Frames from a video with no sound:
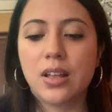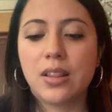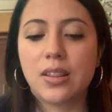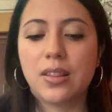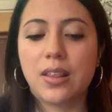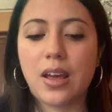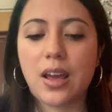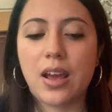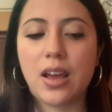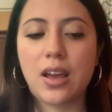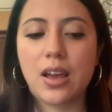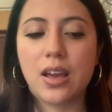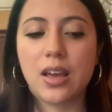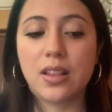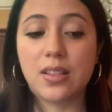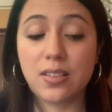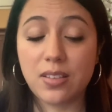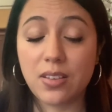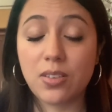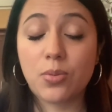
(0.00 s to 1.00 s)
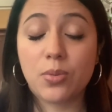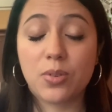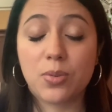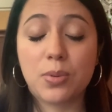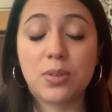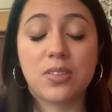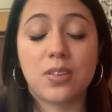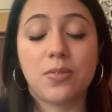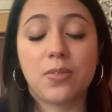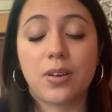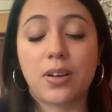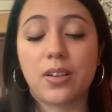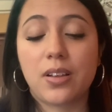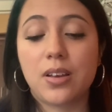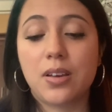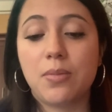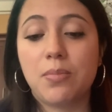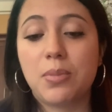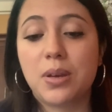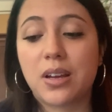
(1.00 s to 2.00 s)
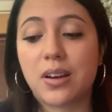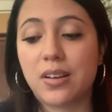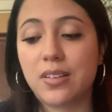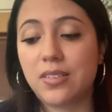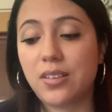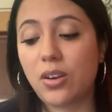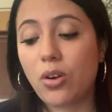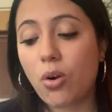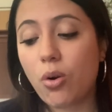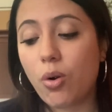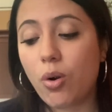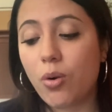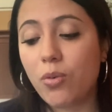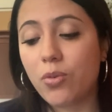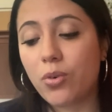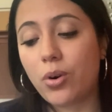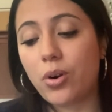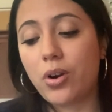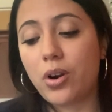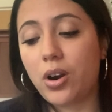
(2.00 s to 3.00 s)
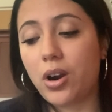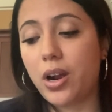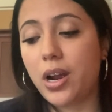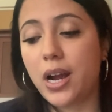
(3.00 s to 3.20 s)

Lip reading: this one specifically, because they go over